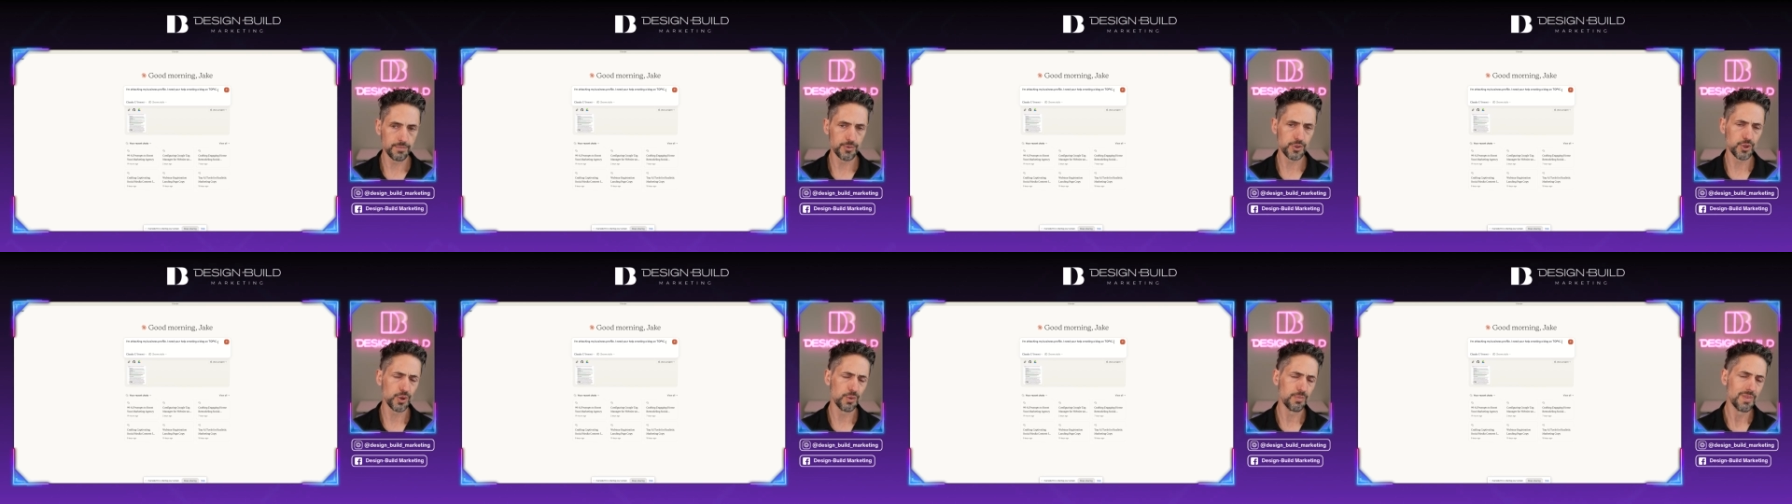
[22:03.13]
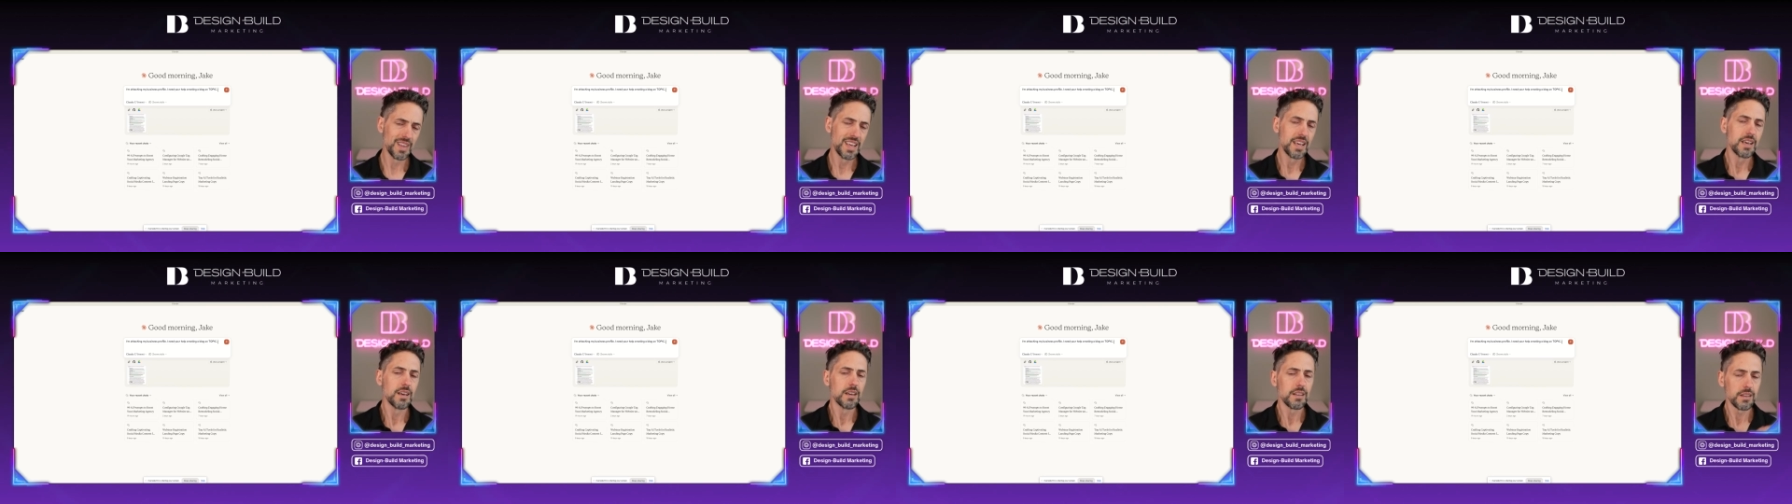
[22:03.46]
So
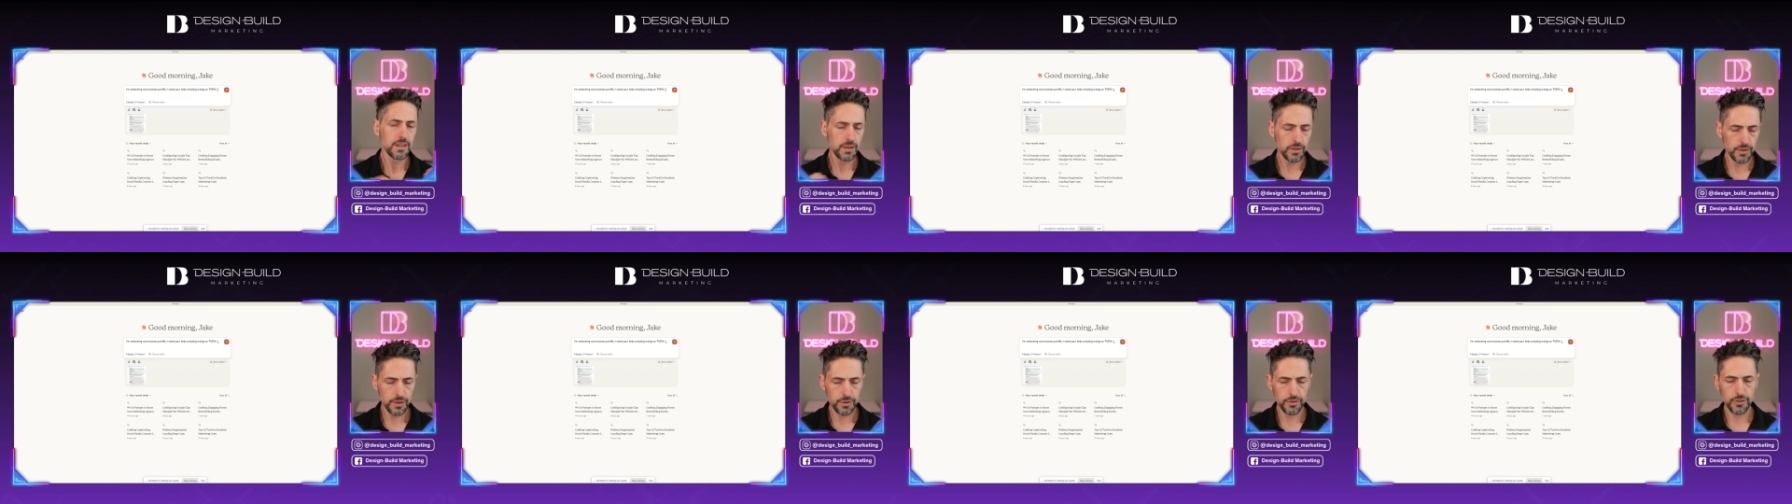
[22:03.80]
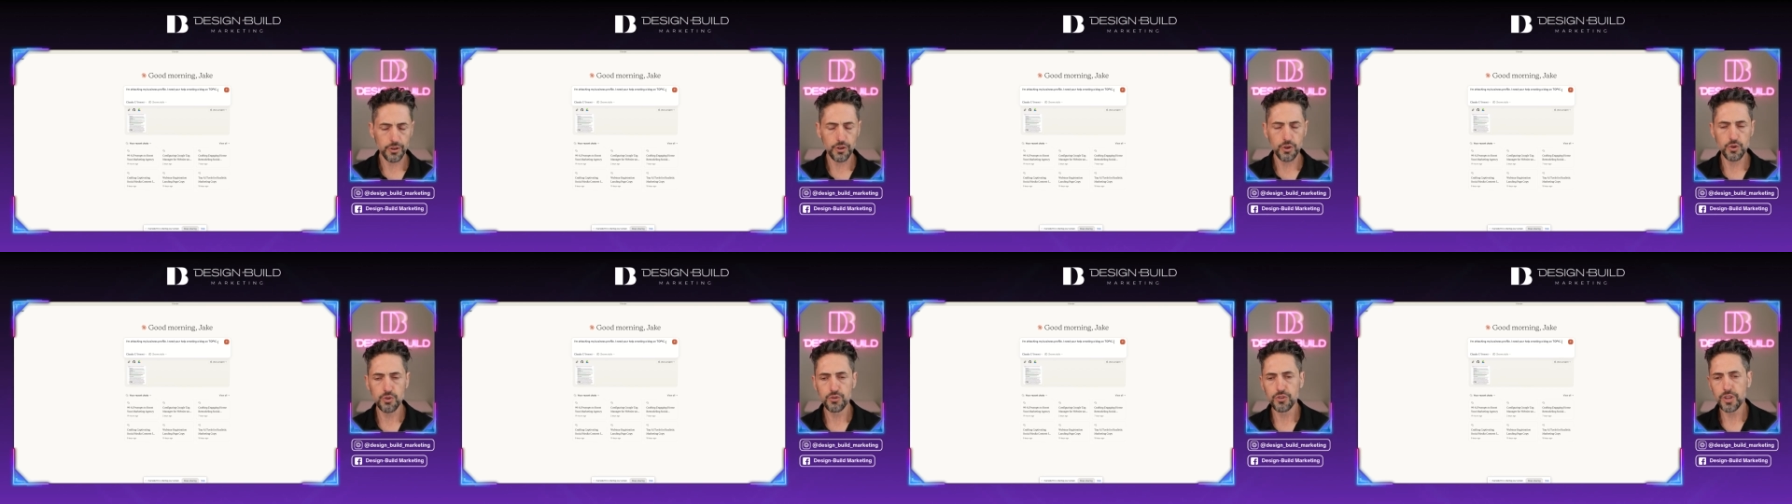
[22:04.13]
there's
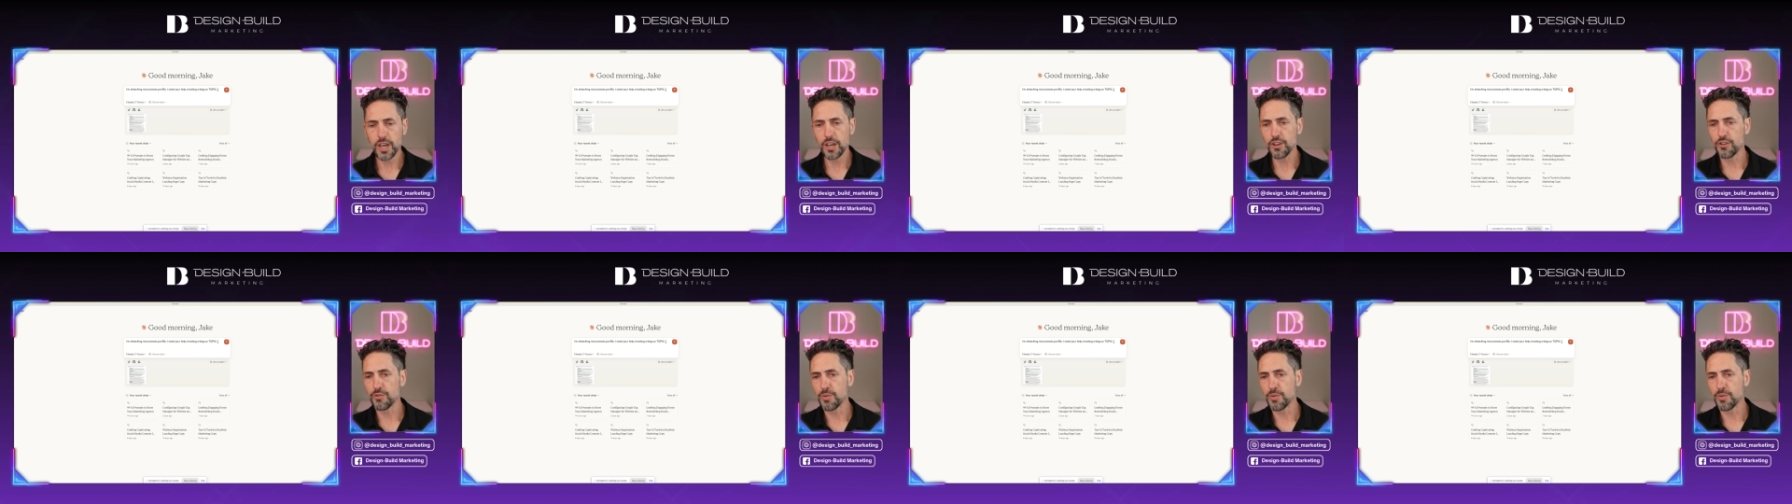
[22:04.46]
a use case for